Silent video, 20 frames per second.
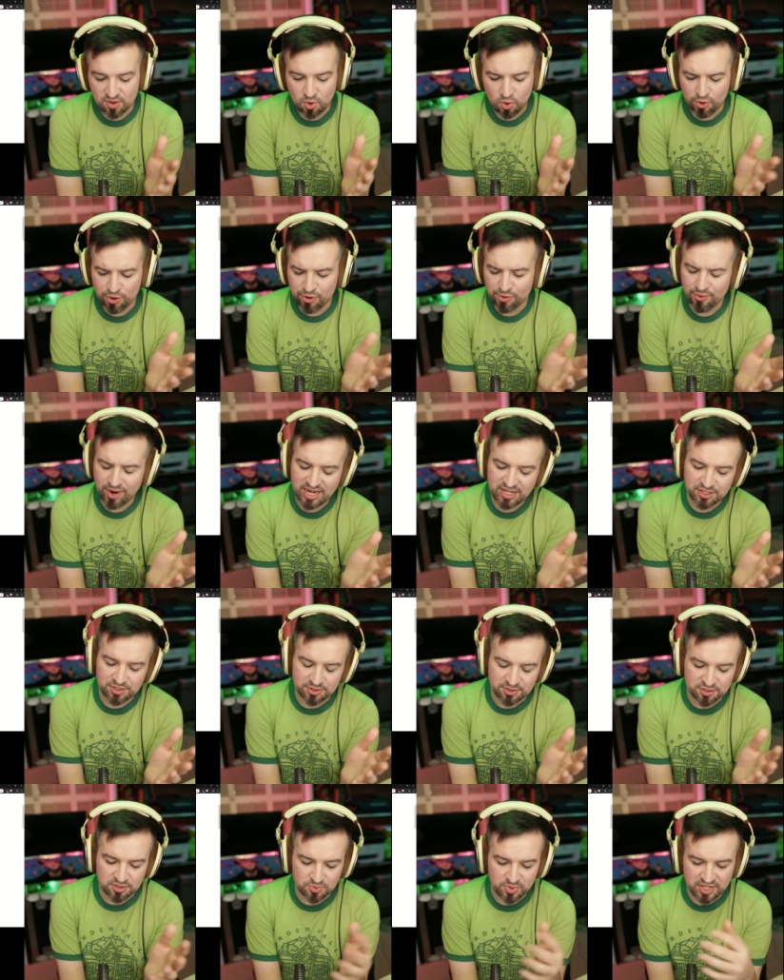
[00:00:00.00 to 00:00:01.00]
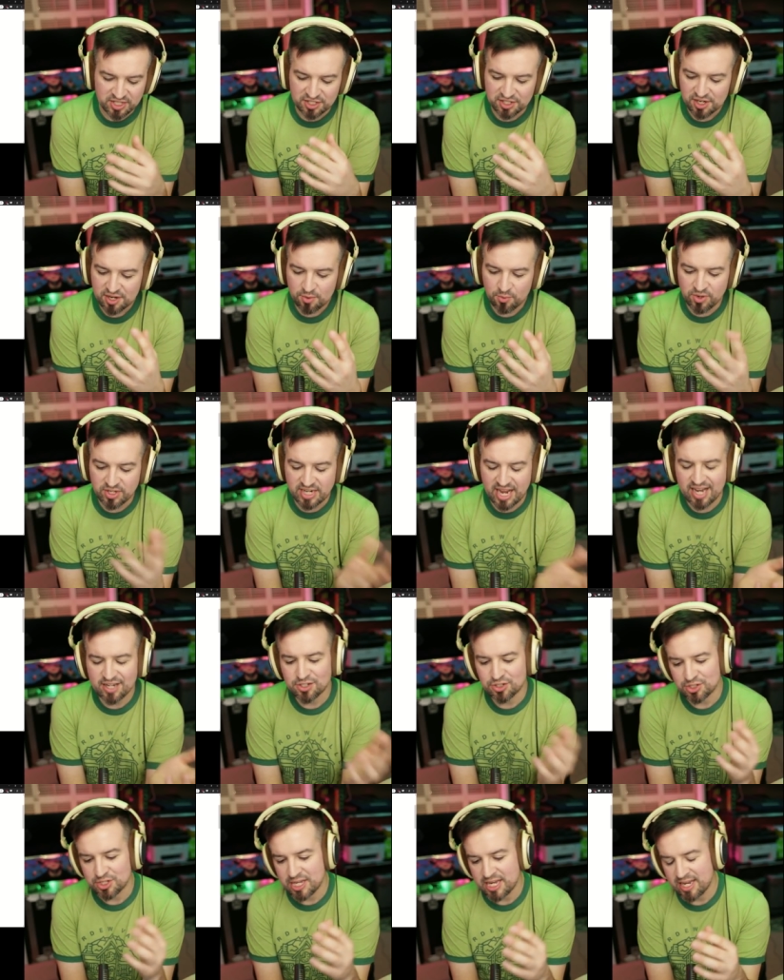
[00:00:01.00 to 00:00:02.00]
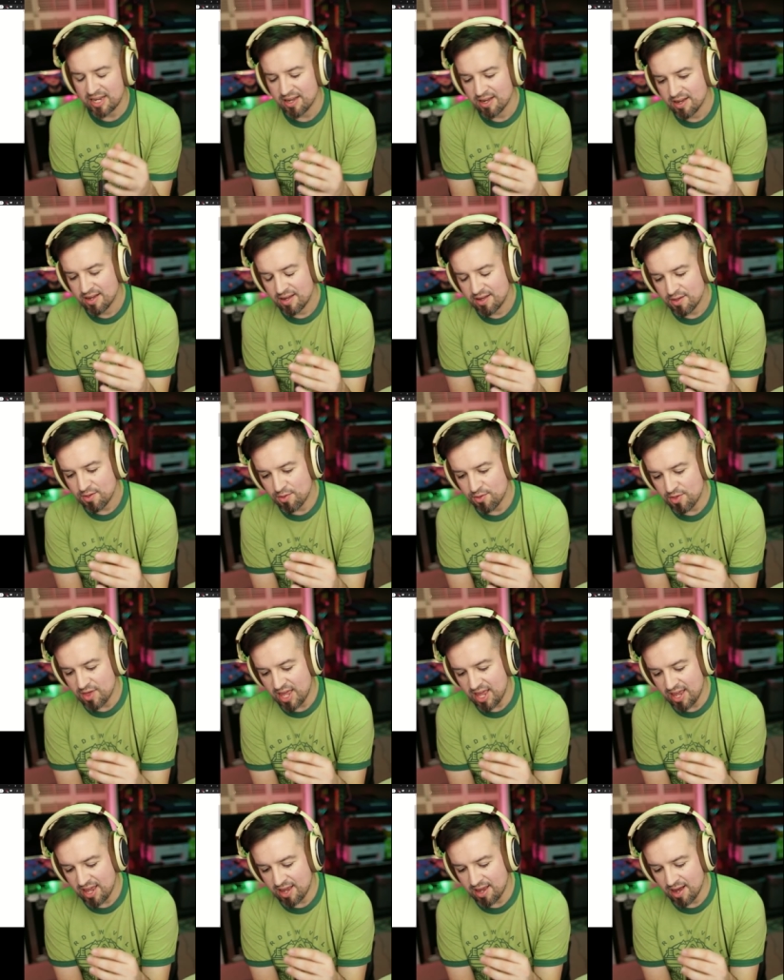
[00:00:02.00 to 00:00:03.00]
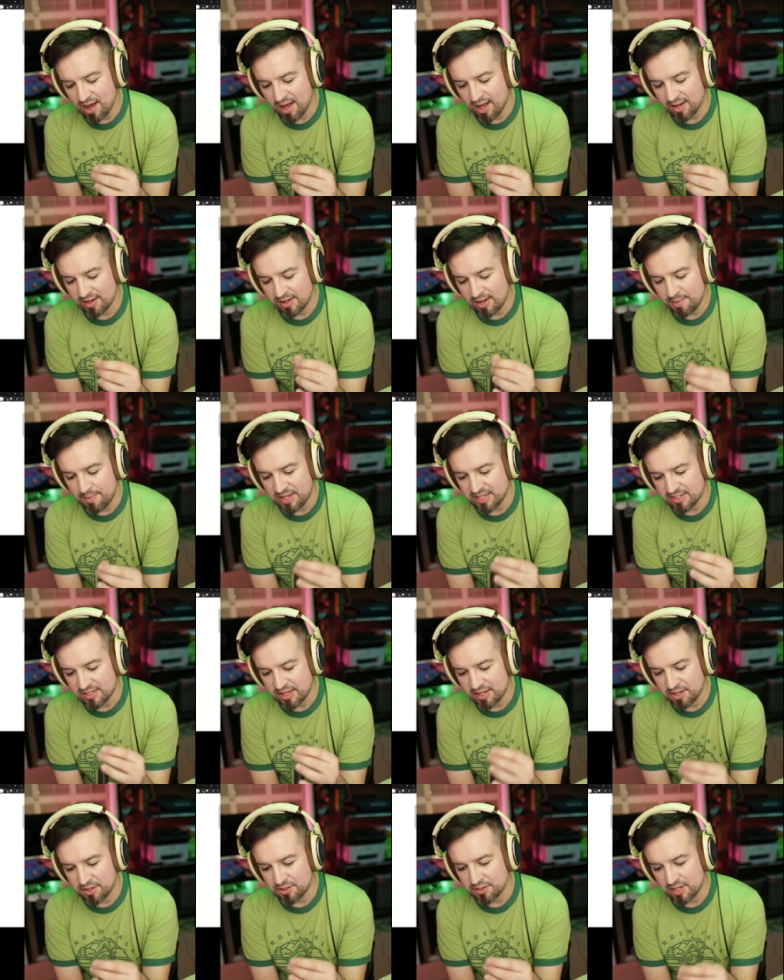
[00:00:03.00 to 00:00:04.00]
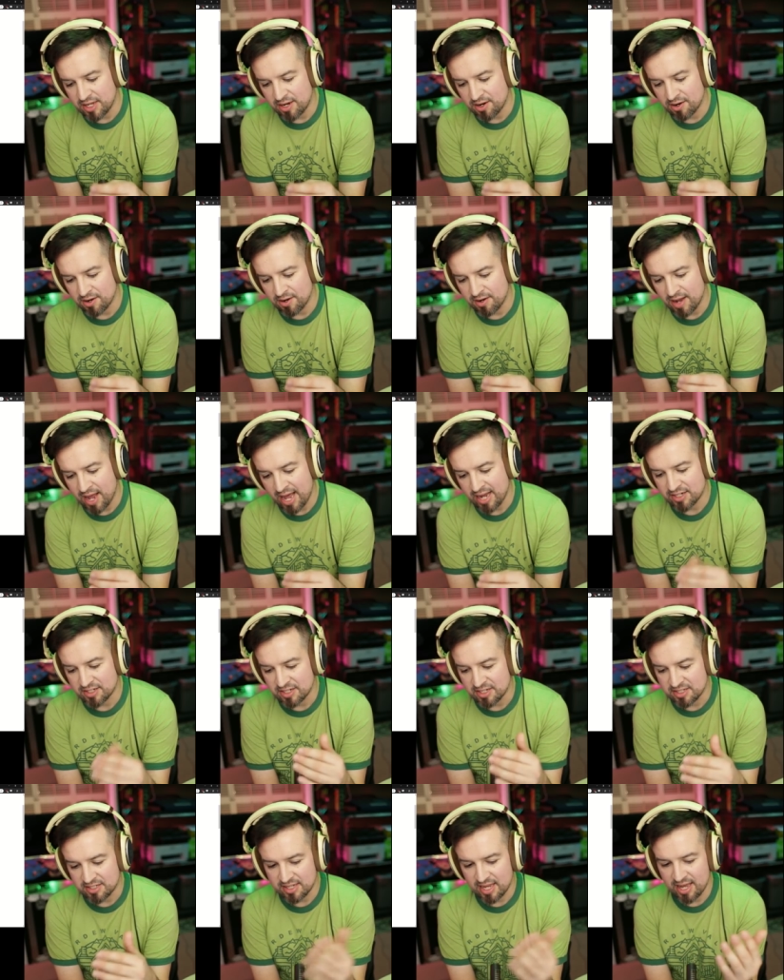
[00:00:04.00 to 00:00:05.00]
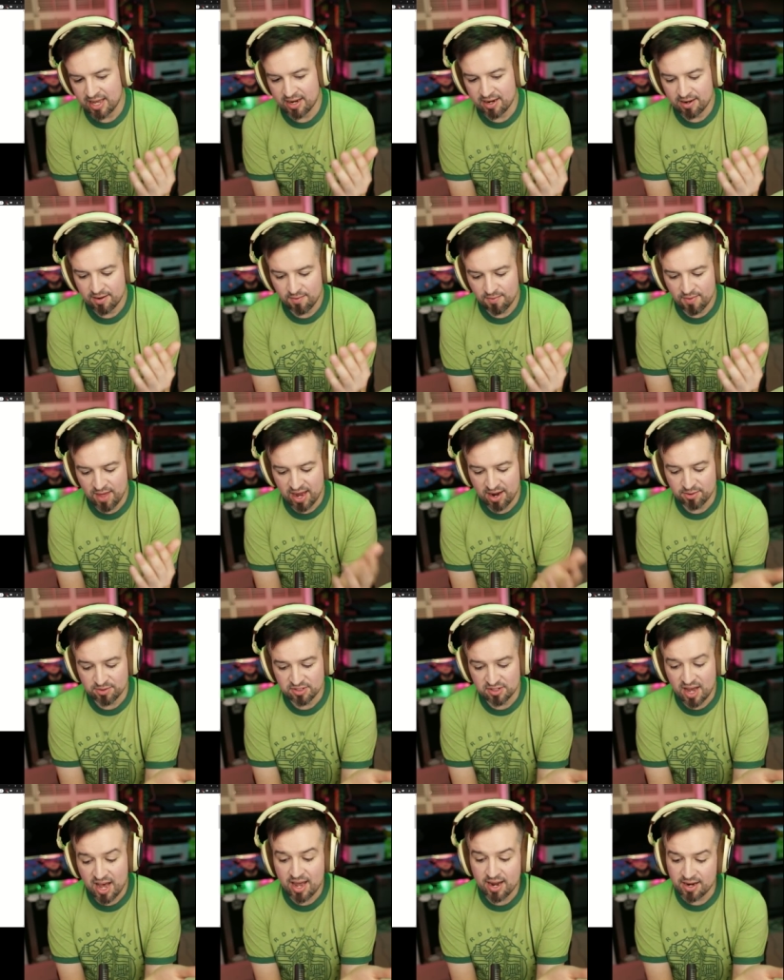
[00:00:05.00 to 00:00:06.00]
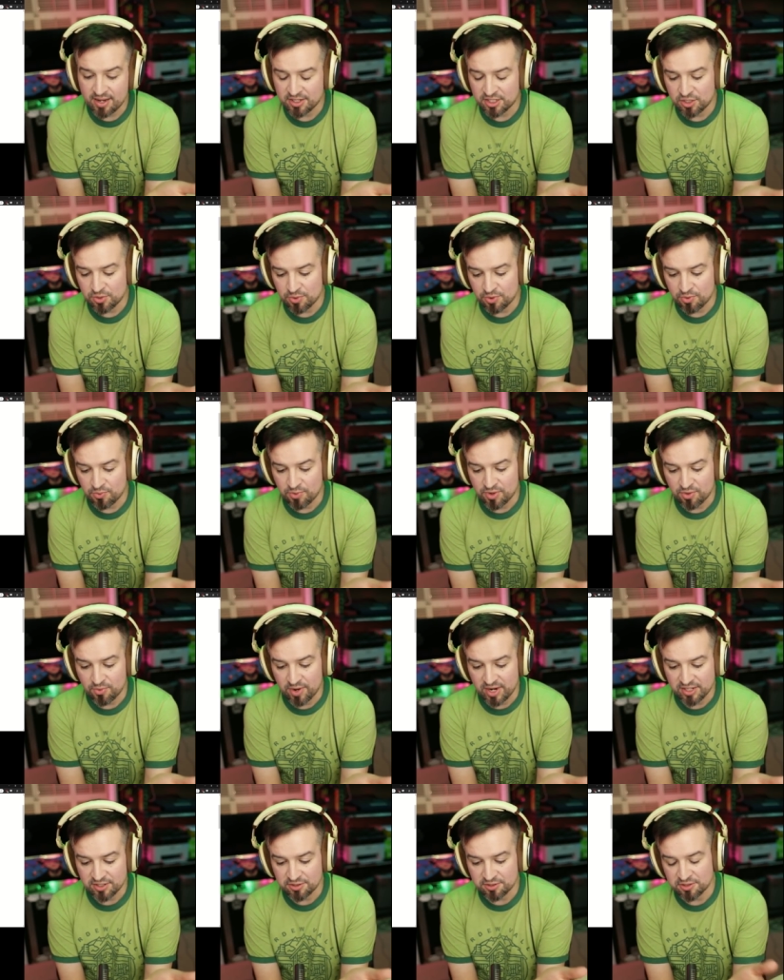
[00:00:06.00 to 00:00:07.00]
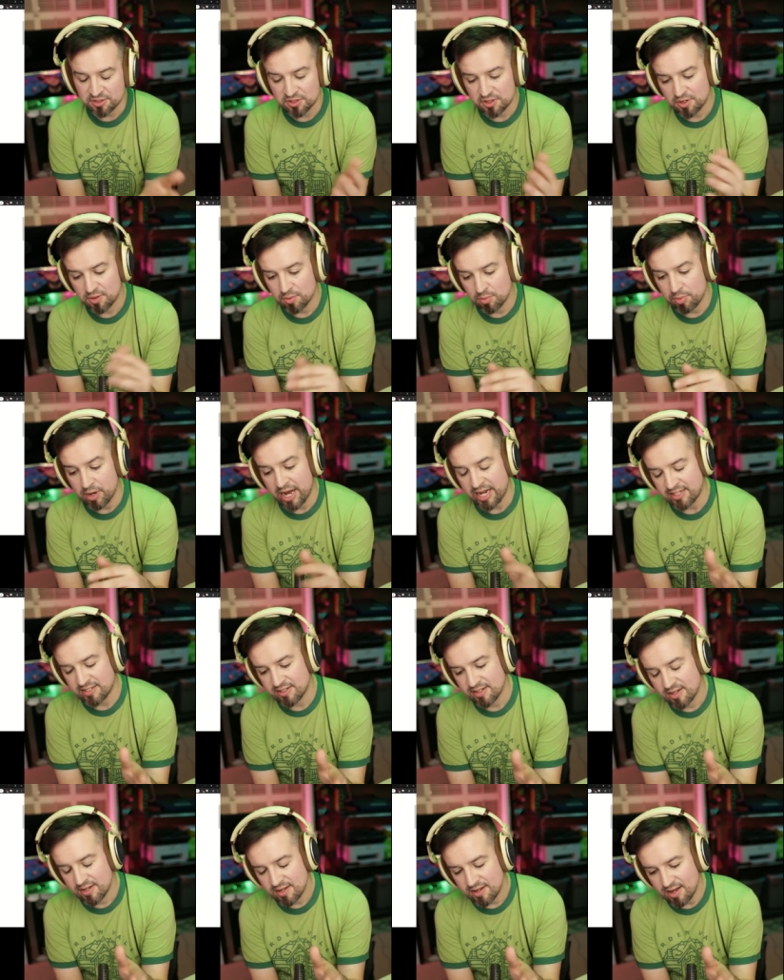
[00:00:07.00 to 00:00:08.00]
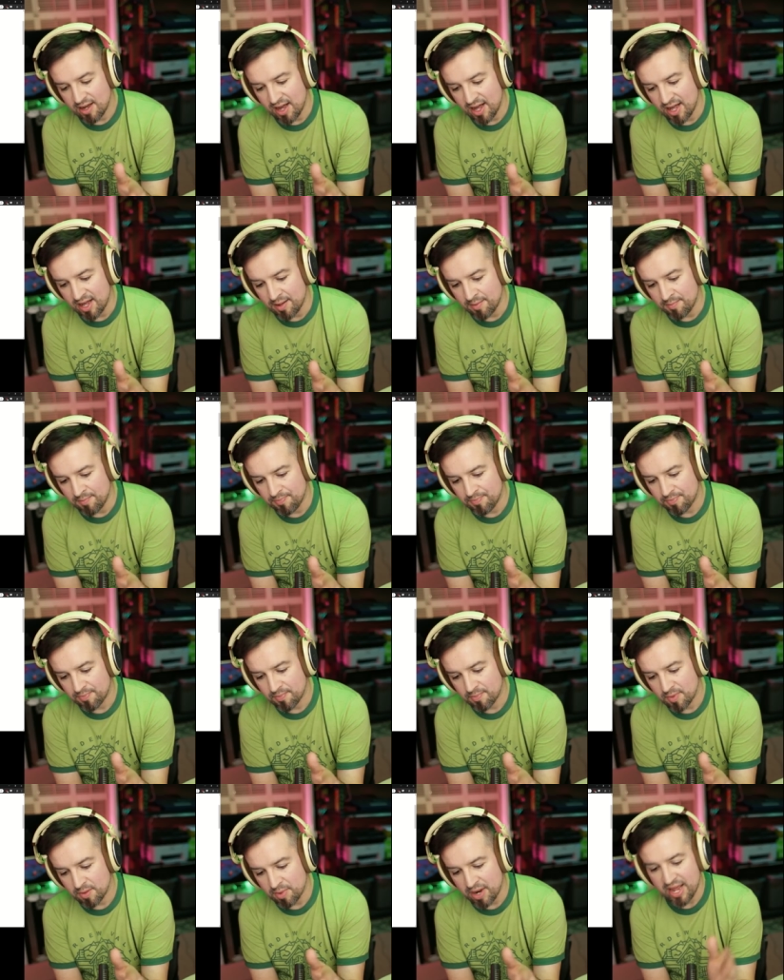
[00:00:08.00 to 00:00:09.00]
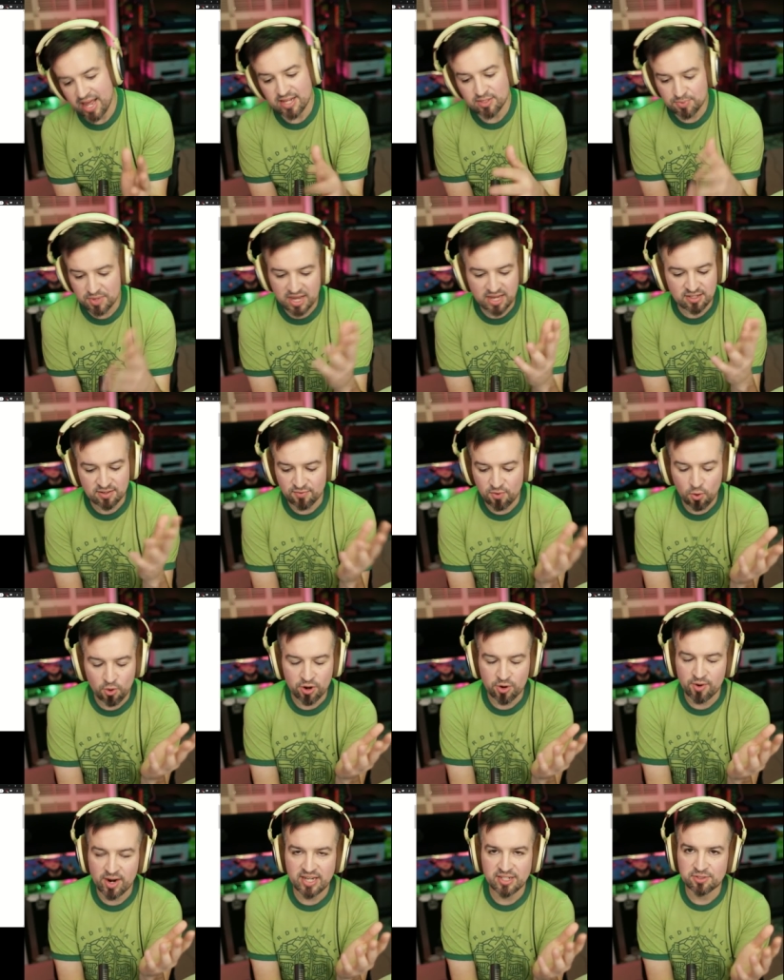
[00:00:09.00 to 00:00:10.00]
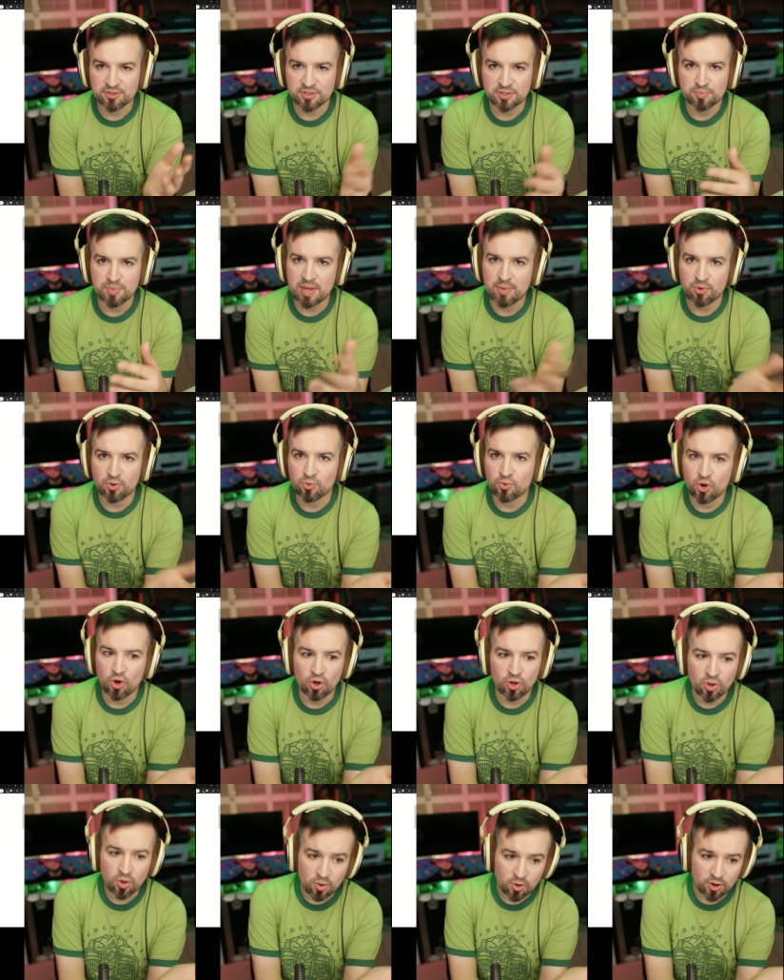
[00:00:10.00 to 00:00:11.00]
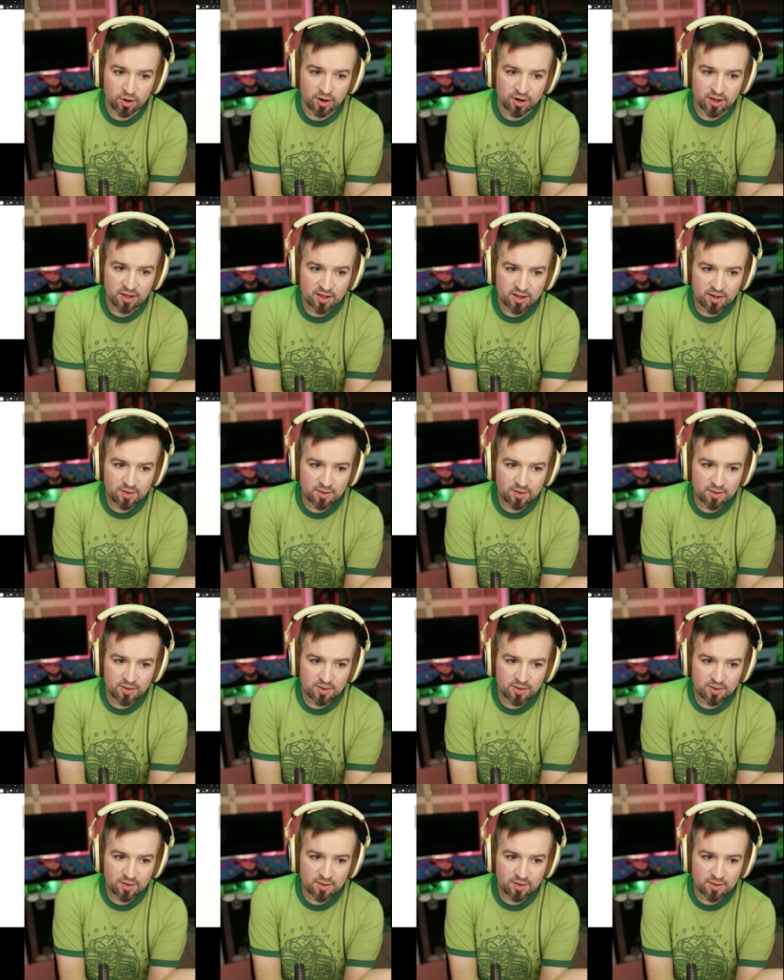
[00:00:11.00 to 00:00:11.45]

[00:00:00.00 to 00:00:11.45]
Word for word: Horde racials, which actually the Limit's guild leader actually said that it was not an issue with racials, but I guess because of Horde racials, people roll Horde